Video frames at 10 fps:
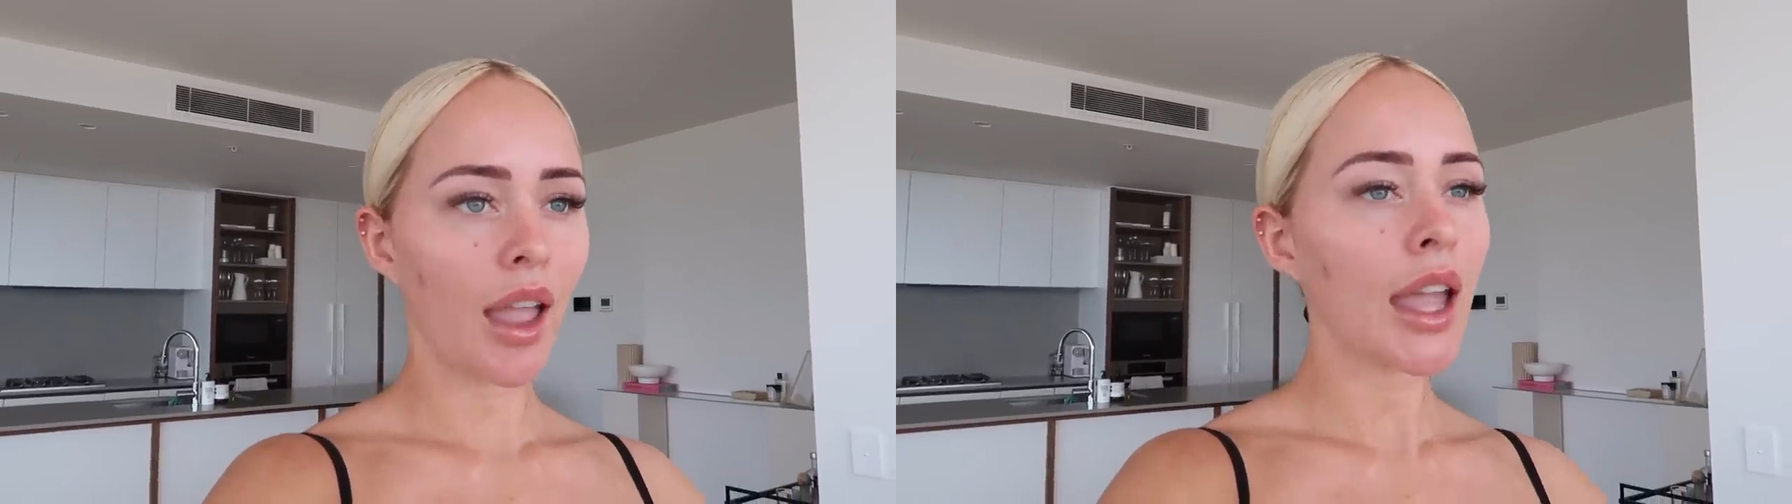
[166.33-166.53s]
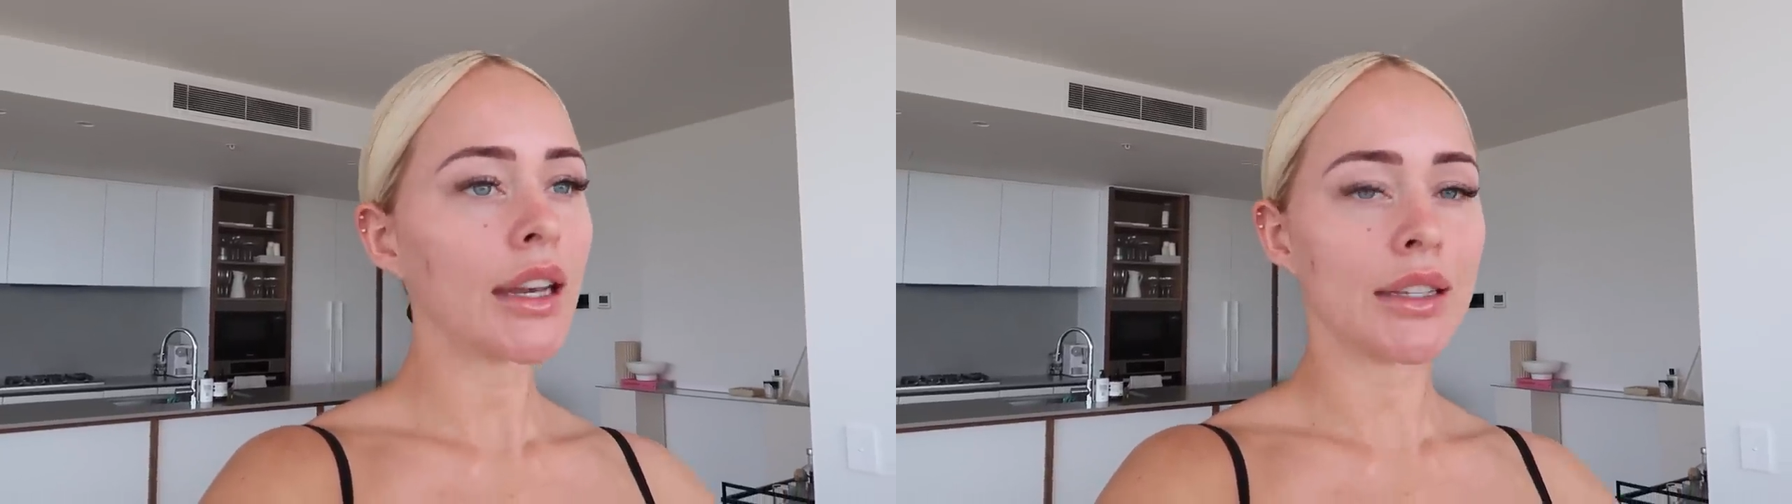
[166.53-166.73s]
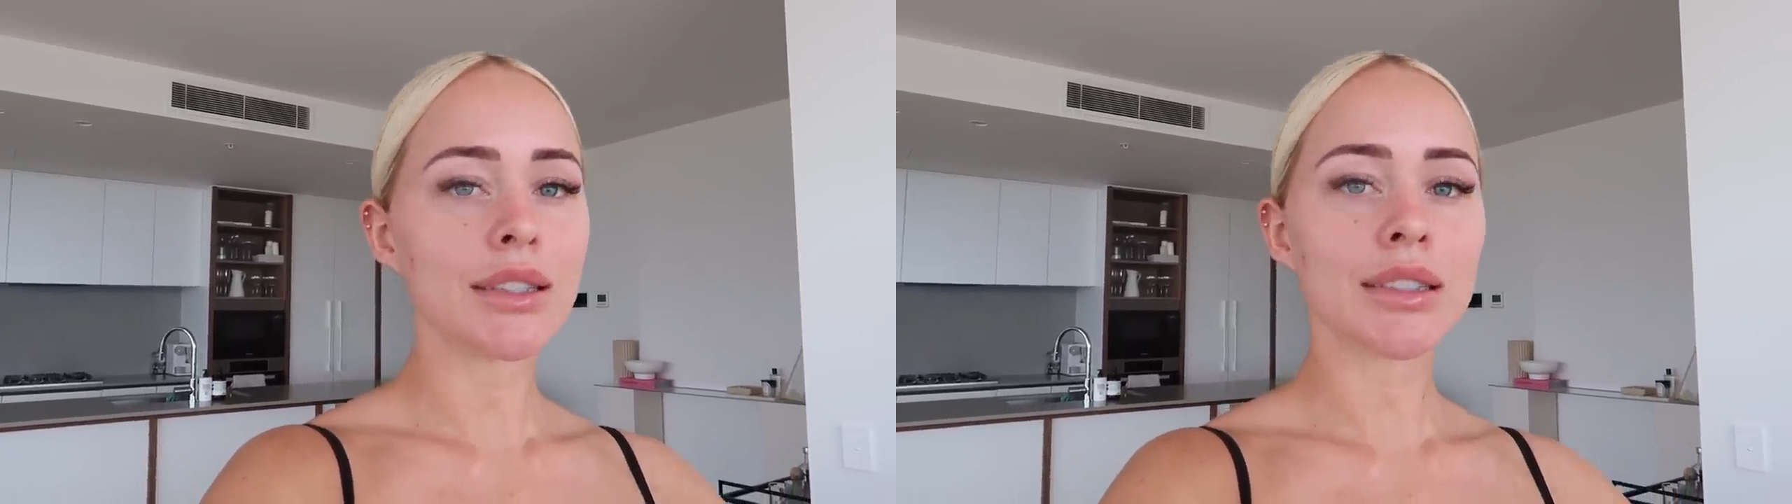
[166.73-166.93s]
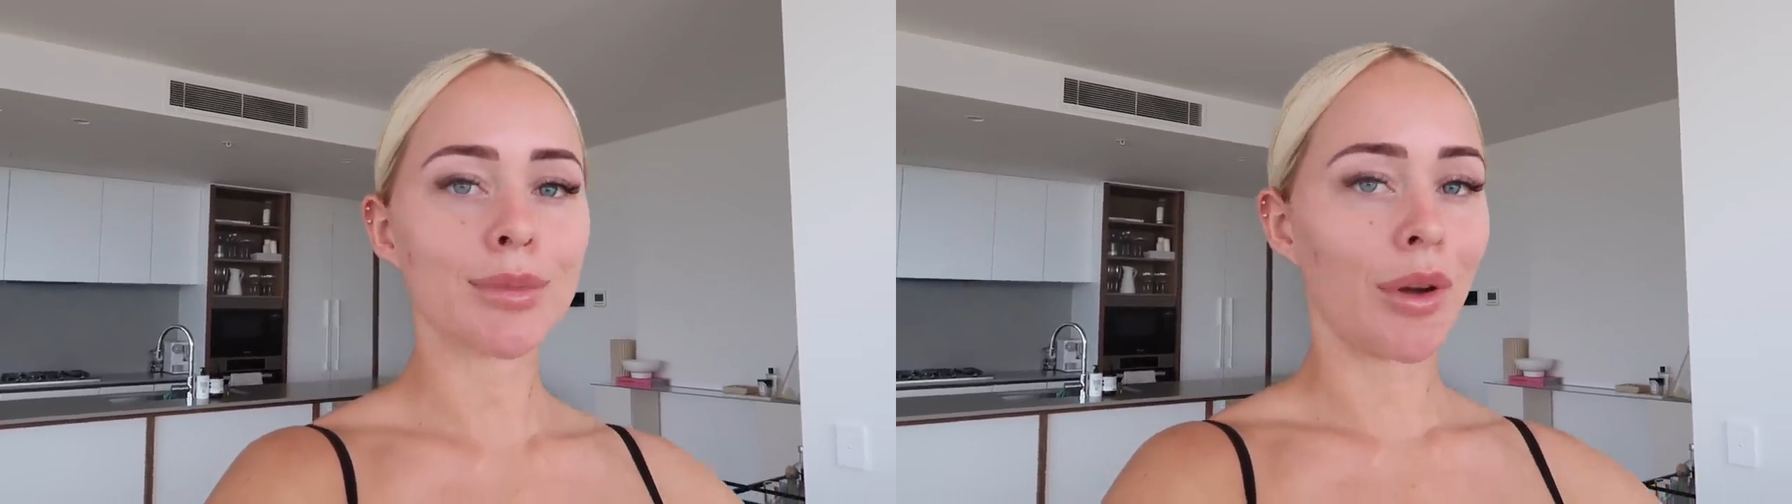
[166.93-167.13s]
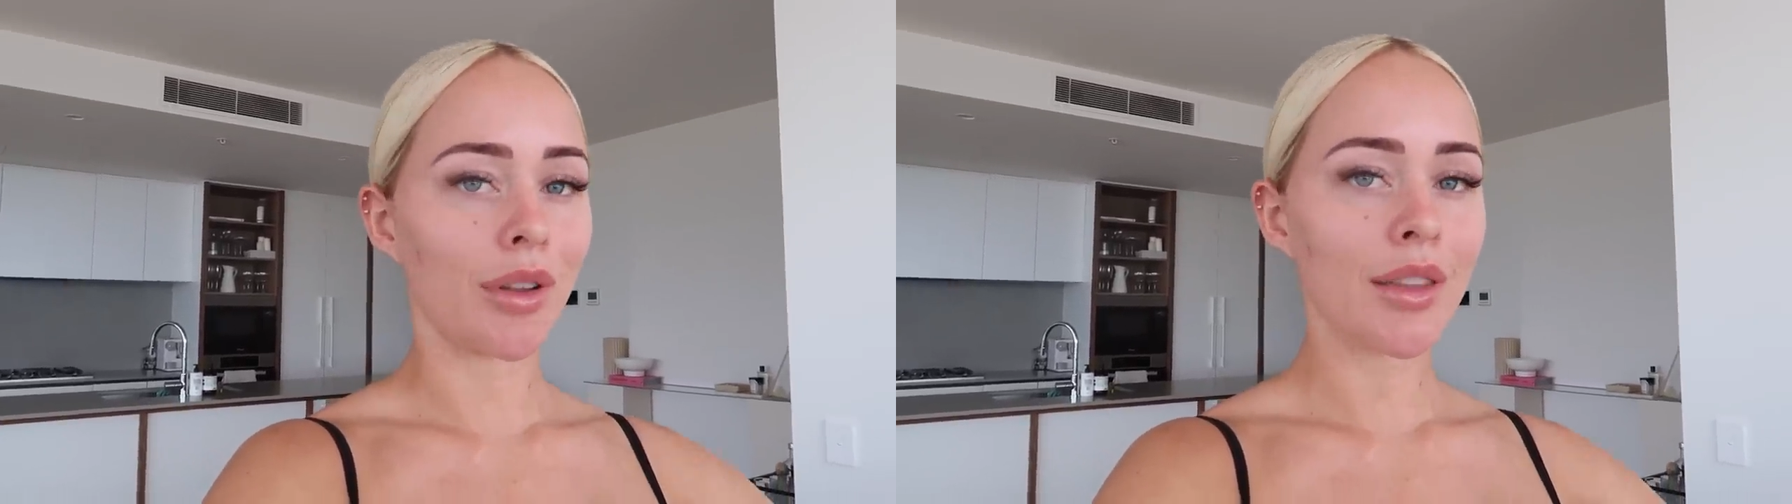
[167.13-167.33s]
it is
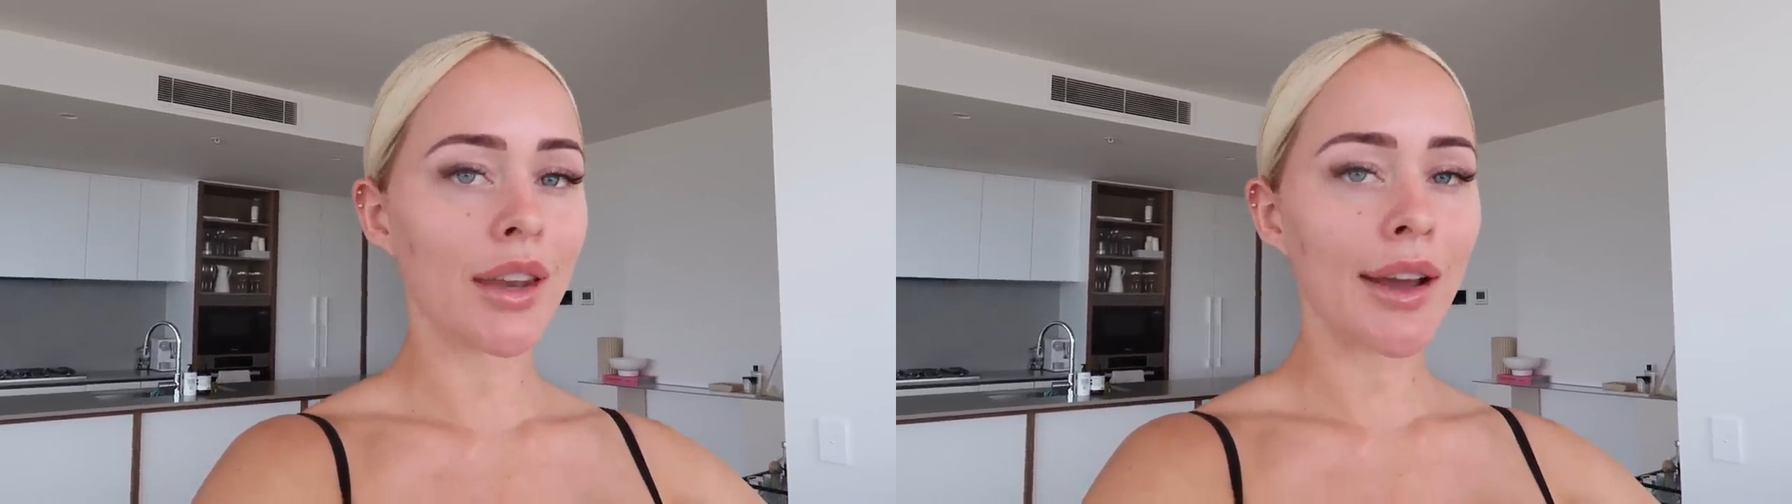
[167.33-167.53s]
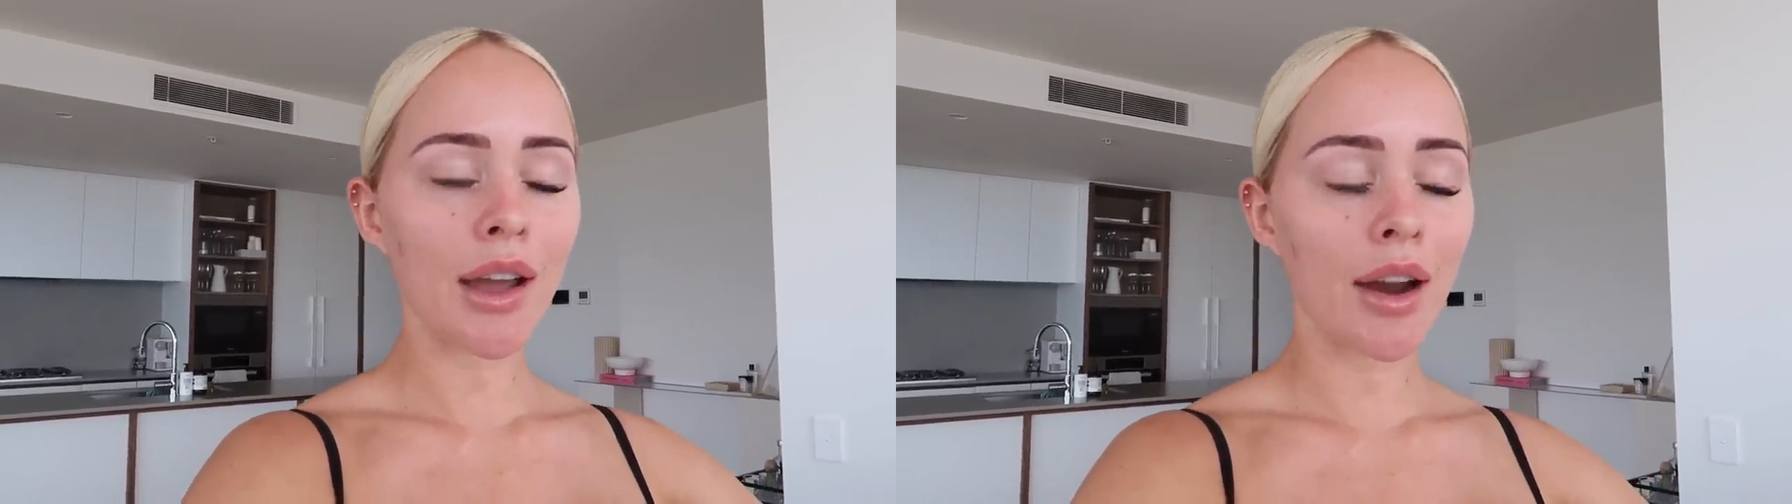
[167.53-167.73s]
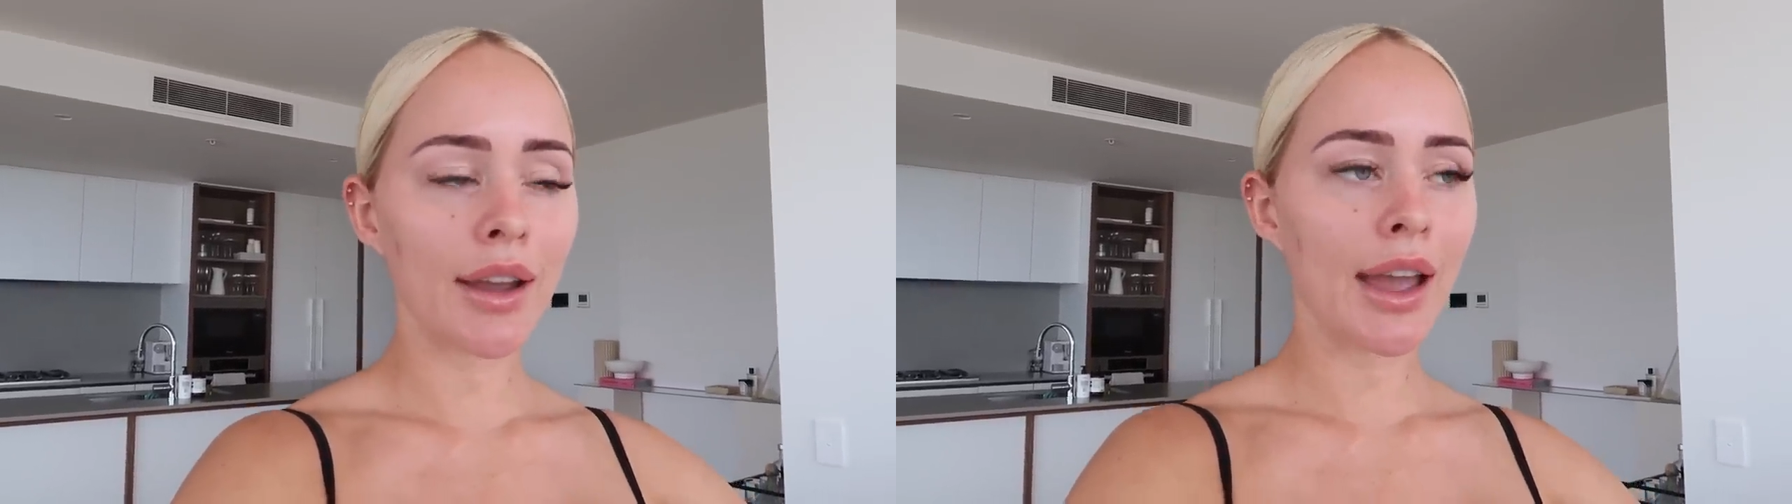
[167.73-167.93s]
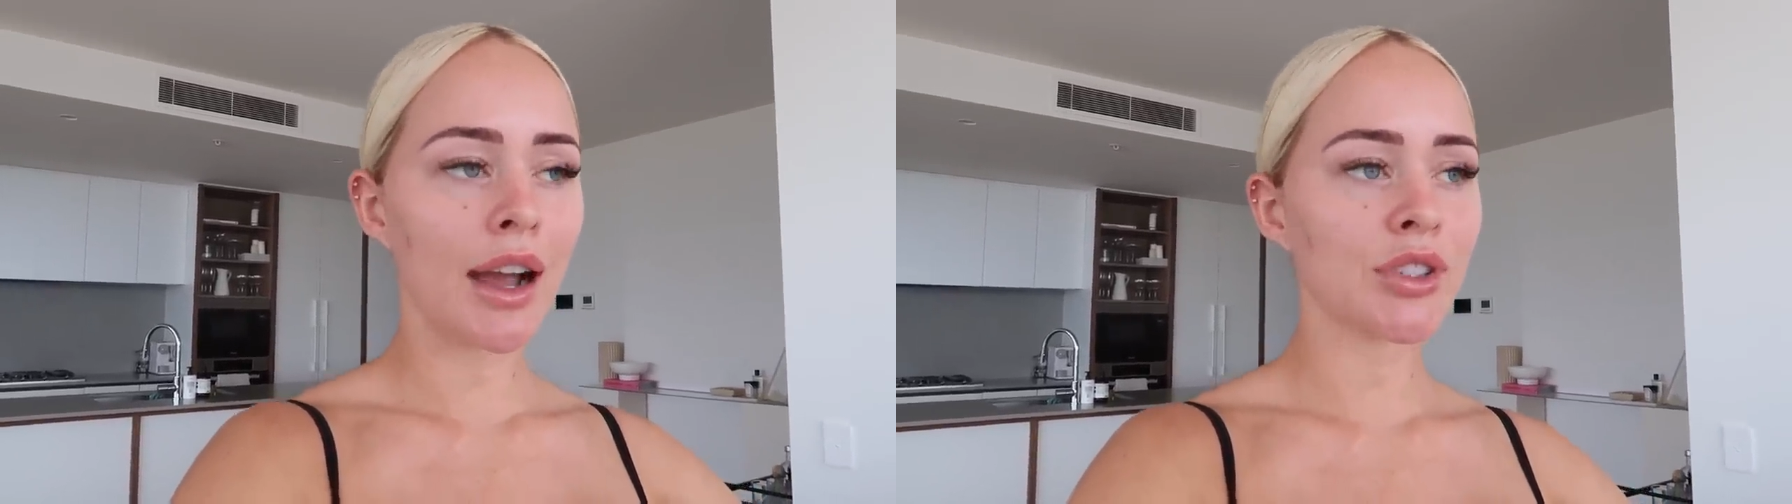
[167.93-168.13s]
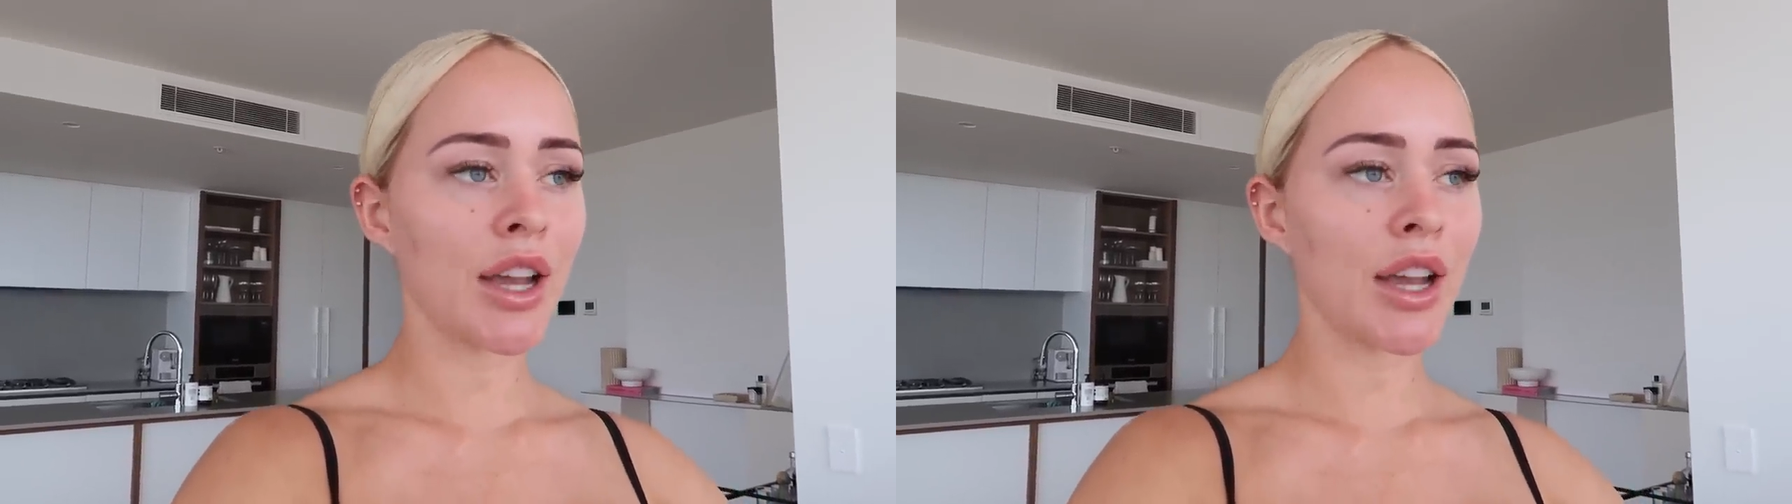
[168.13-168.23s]
smaller than our current couch.